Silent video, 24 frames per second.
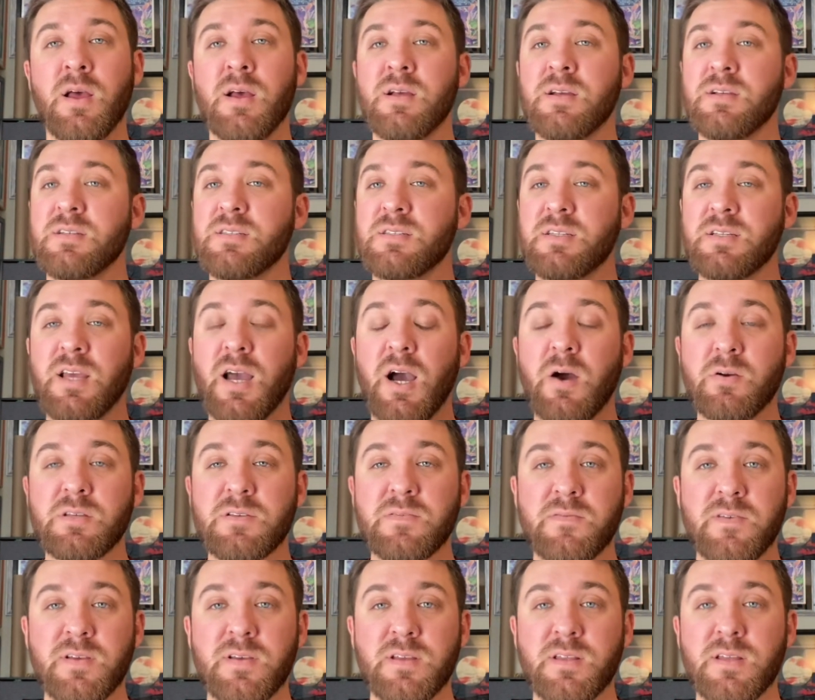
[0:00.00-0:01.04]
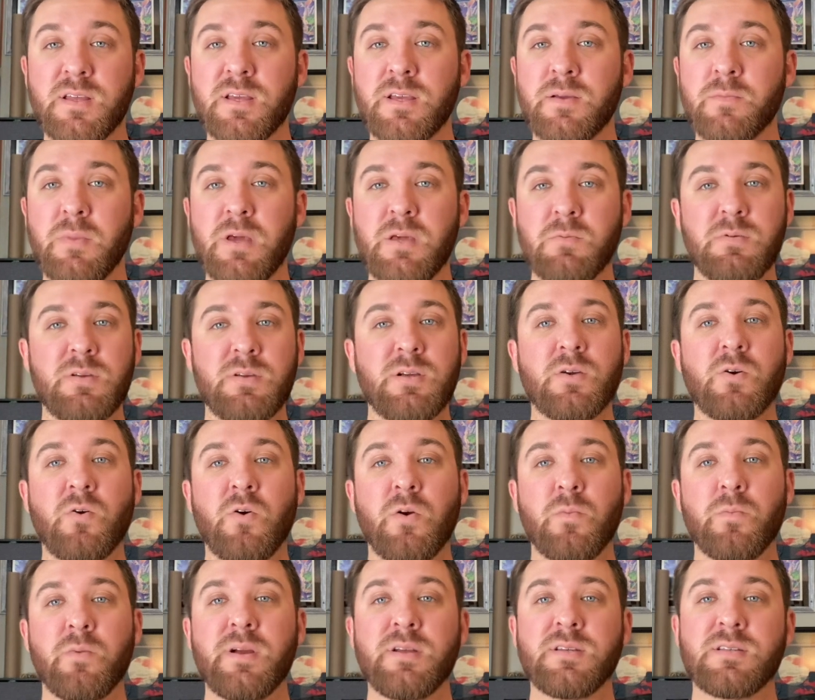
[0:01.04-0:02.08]
see how he's feeling, maybe
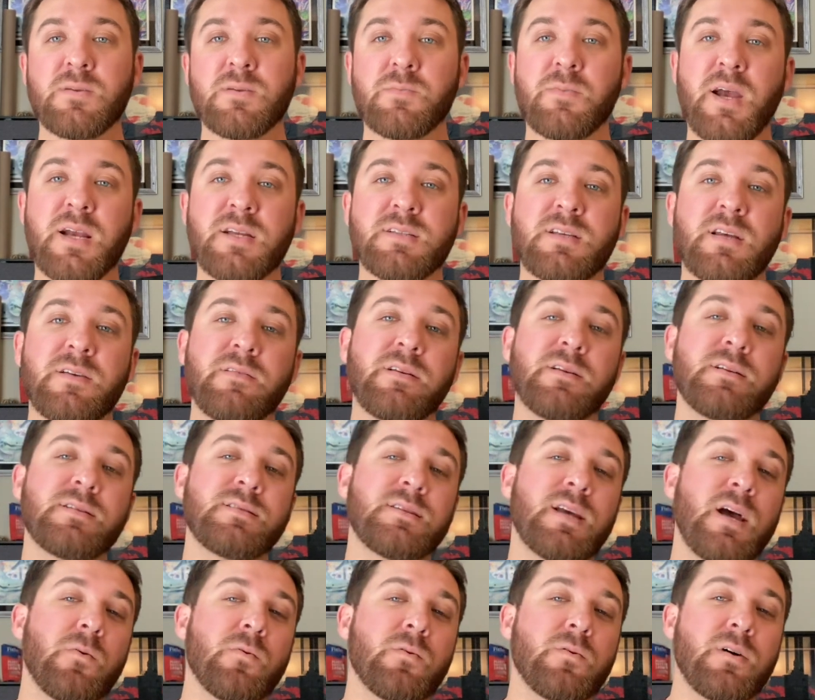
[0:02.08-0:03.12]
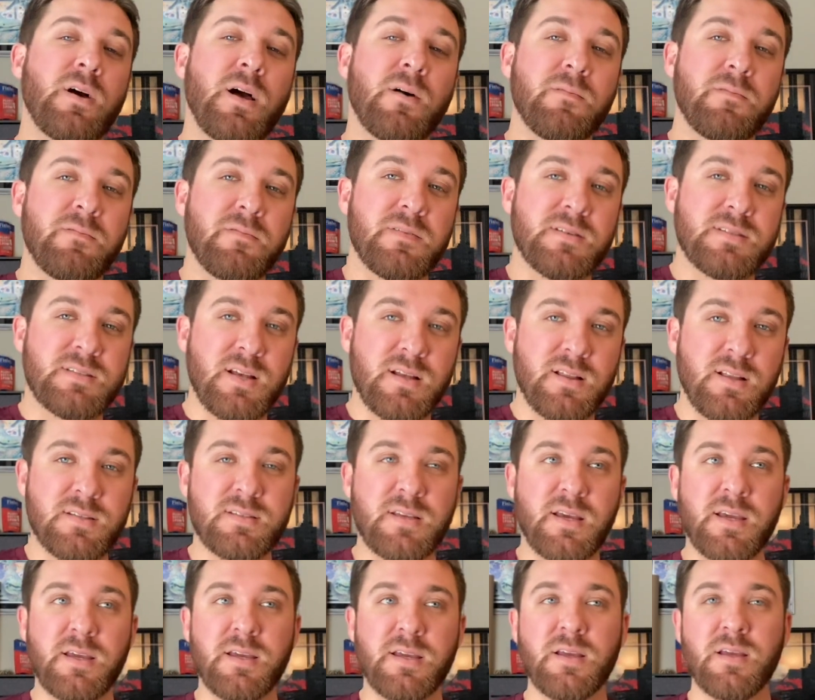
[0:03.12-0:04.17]
incorporate some activities that will help
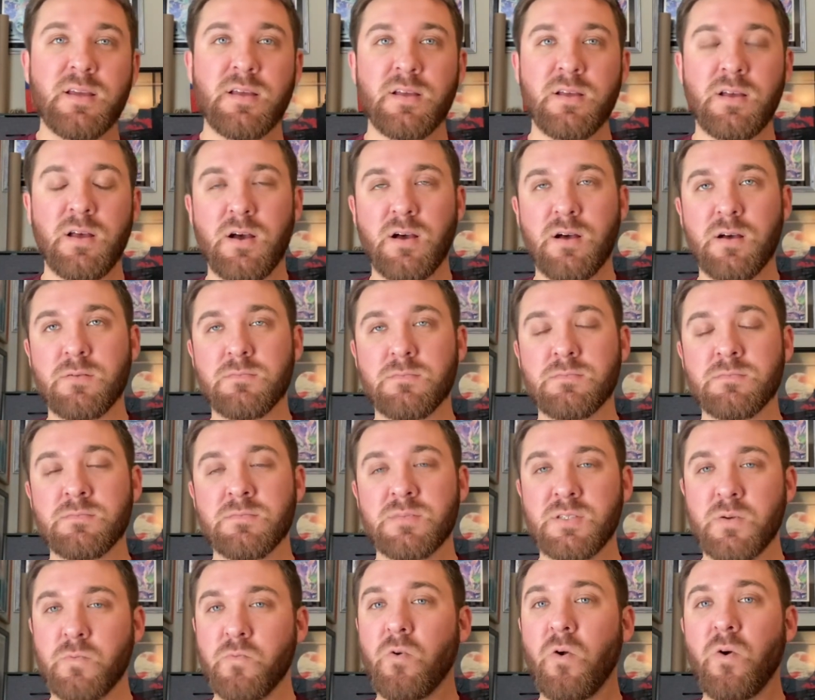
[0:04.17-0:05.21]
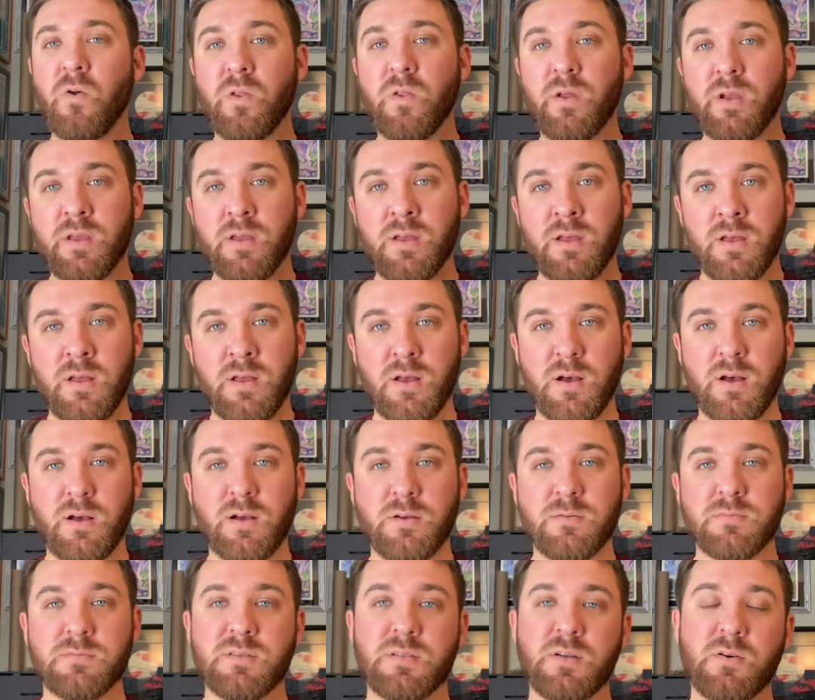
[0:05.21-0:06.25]
facilitate some rolling.
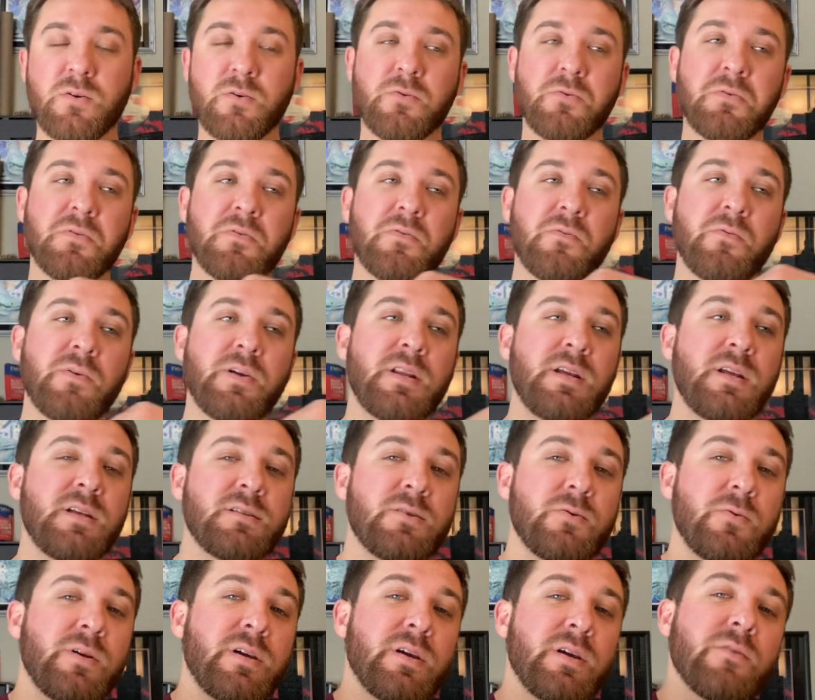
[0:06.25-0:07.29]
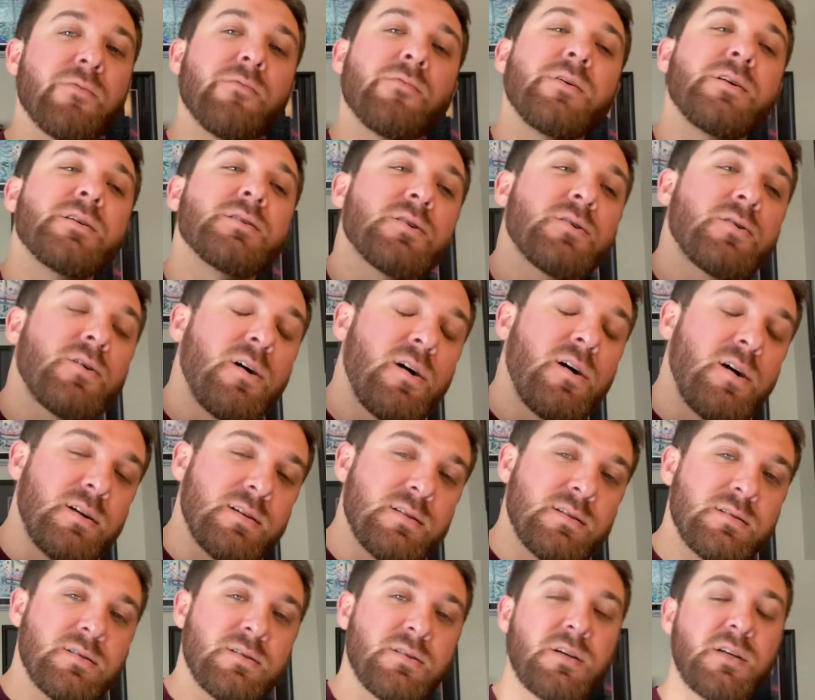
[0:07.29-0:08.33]
So if we need to, we can reach across
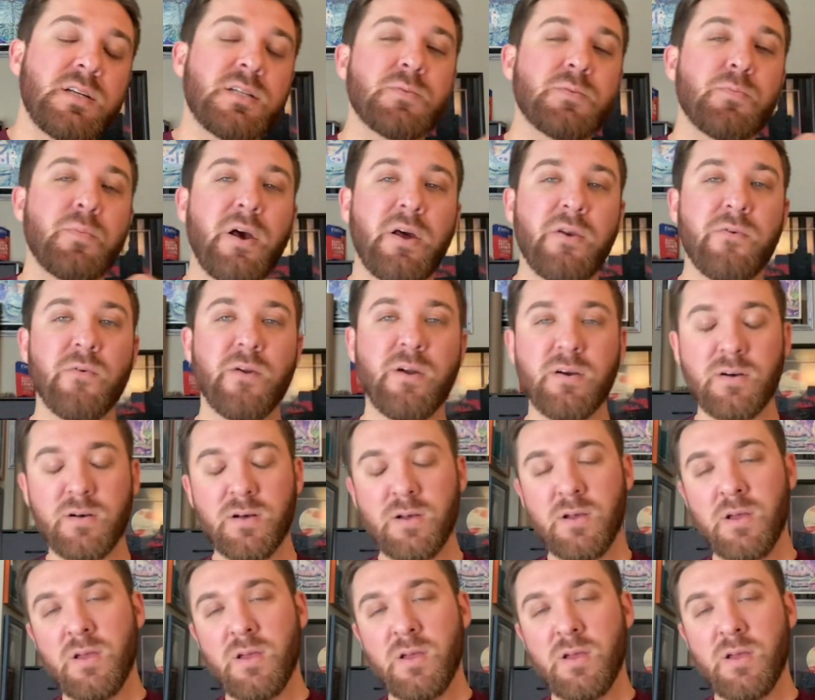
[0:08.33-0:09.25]
to each bed rail,